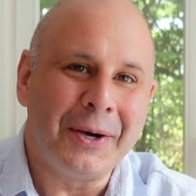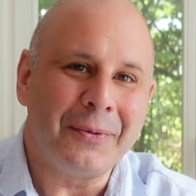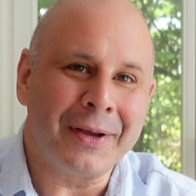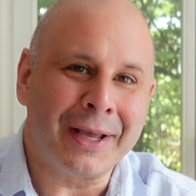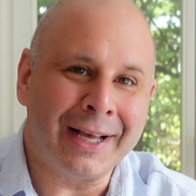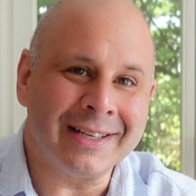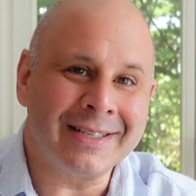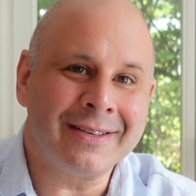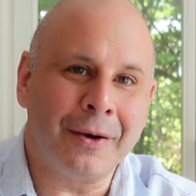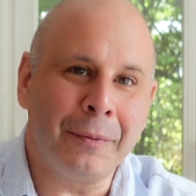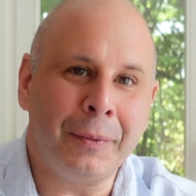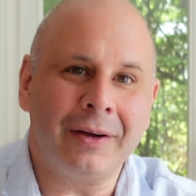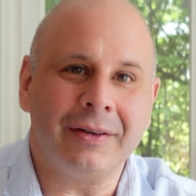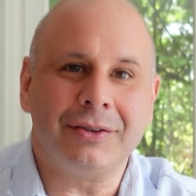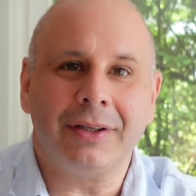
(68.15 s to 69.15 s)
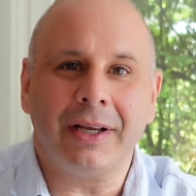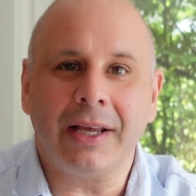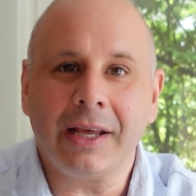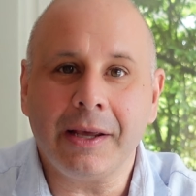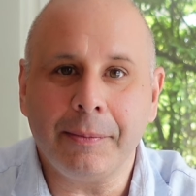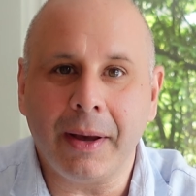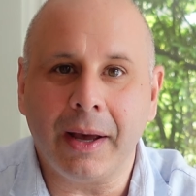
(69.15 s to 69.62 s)
we get so much
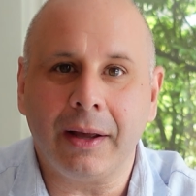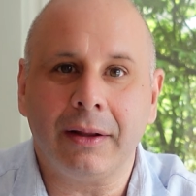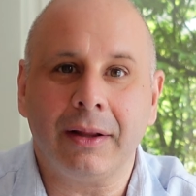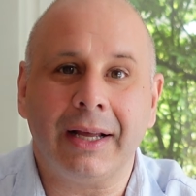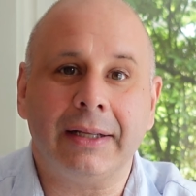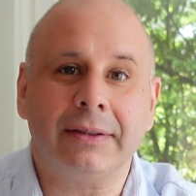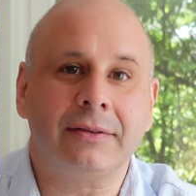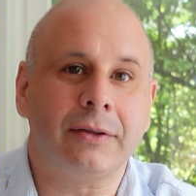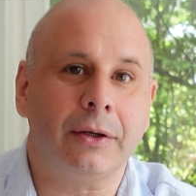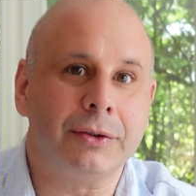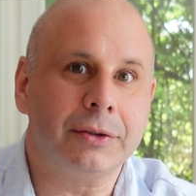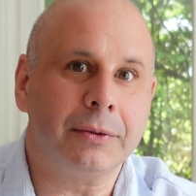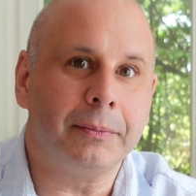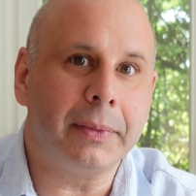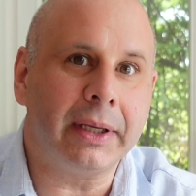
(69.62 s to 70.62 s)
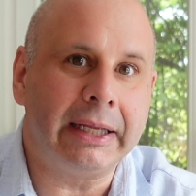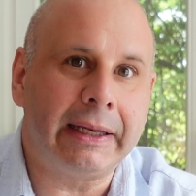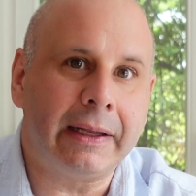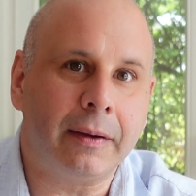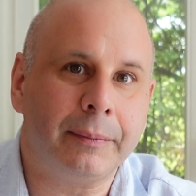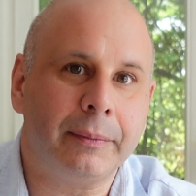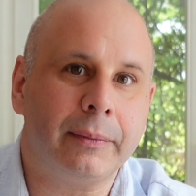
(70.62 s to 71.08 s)
email and social
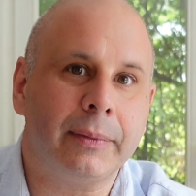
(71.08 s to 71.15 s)
media